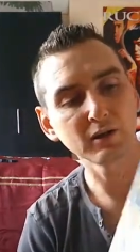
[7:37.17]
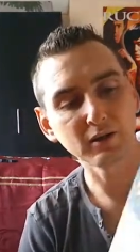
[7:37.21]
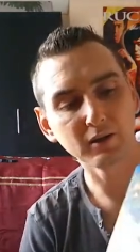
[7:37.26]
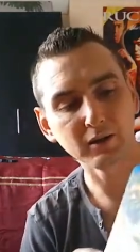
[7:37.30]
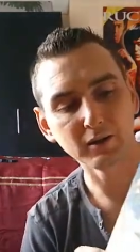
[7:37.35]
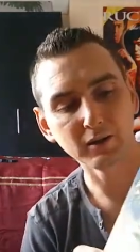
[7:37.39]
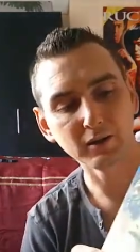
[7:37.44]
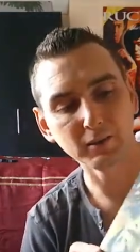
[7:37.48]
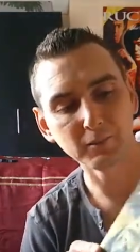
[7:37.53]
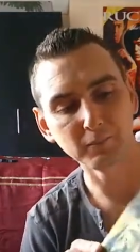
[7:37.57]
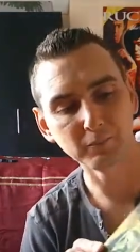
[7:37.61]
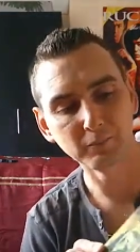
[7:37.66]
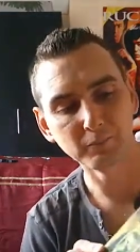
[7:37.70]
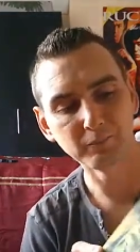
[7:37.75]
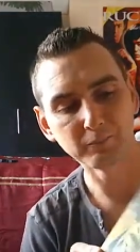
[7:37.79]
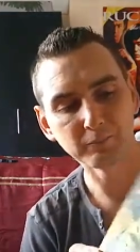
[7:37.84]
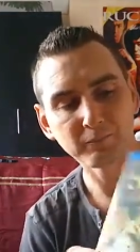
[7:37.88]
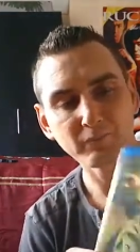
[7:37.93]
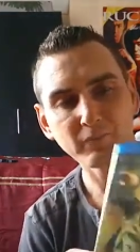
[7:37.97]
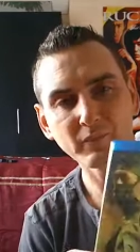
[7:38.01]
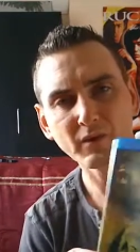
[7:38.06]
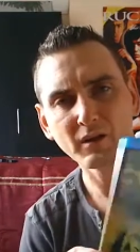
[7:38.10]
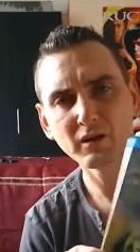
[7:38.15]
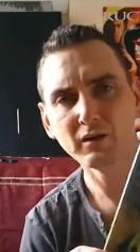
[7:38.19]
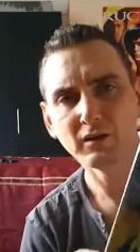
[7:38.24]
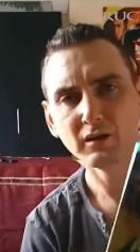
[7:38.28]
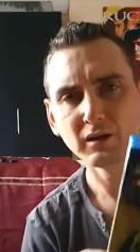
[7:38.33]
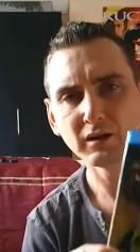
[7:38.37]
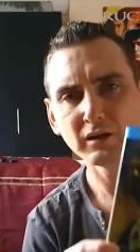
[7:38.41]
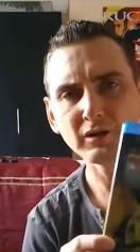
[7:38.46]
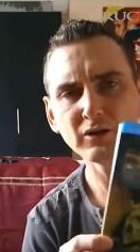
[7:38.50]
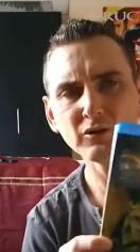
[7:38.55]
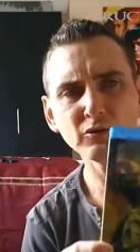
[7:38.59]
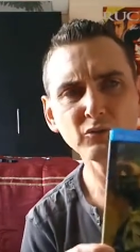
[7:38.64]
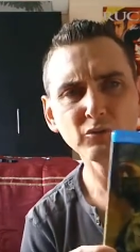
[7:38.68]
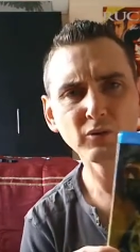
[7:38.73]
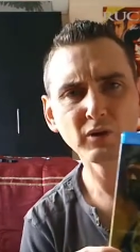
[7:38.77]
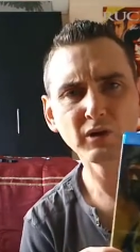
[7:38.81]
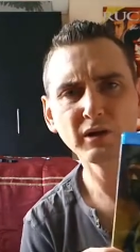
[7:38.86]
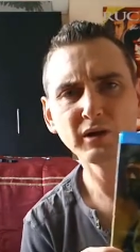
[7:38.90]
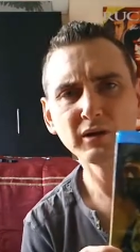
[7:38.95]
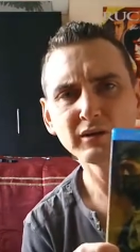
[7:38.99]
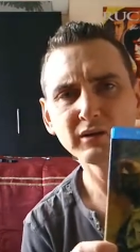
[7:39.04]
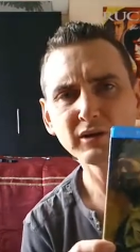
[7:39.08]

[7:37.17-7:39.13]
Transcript: Um, I know, uh,